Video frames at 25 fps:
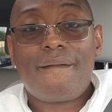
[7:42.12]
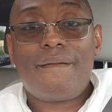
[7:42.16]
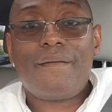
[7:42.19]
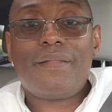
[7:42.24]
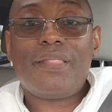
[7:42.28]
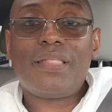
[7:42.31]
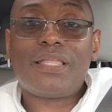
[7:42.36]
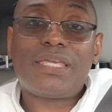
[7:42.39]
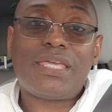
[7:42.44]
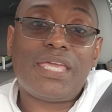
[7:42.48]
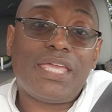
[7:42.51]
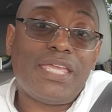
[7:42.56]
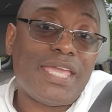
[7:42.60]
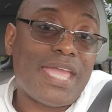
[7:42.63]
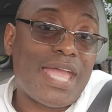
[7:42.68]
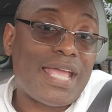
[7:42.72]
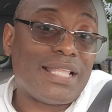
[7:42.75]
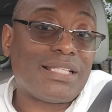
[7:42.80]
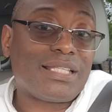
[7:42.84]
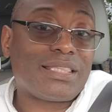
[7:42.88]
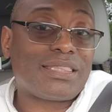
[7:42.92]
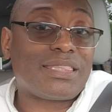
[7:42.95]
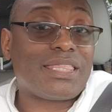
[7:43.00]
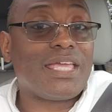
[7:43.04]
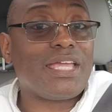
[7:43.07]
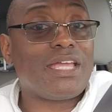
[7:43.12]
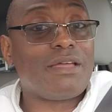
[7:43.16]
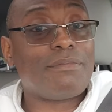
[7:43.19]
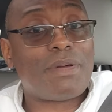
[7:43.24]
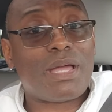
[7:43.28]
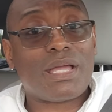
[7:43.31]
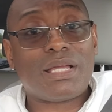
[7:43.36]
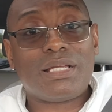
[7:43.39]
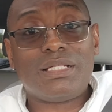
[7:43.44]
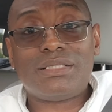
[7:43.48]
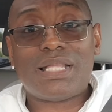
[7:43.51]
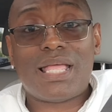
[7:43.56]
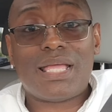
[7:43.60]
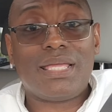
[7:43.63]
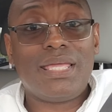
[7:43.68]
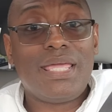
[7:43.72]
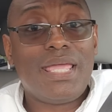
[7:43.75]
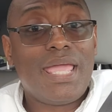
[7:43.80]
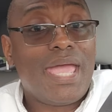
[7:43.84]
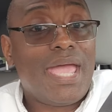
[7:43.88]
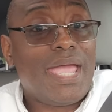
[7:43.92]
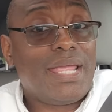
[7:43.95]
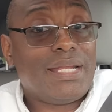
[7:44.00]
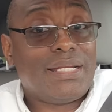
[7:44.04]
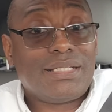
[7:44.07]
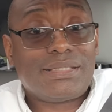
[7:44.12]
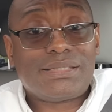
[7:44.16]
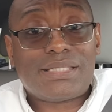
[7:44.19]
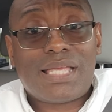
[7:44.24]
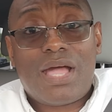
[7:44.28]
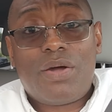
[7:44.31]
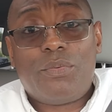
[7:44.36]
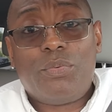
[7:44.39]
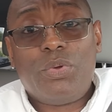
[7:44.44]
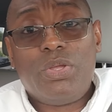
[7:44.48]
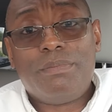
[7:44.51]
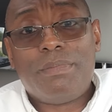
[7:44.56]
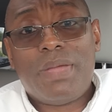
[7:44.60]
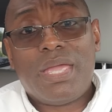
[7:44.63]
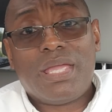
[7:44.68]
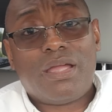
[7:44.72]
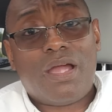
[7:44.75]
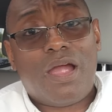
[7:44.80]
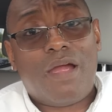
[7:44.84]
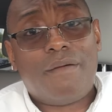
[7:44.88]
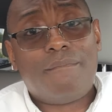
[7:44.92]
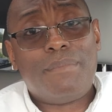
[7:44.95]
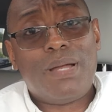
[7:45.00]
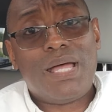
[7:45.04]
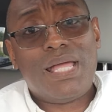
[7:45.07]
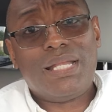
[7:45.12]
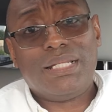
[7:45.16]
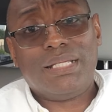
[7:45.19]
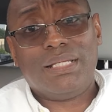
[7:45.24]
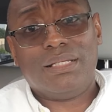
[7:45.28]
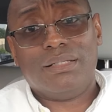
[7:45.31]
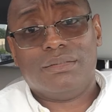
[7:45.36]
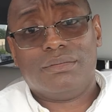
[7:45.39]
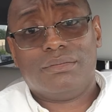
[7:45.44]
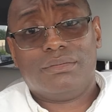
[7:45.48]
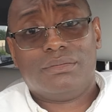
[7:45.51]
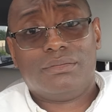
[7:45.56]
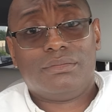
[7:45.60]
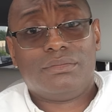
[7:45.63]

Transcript: And the king had to think about it. He's like, hey, this is how we make our money.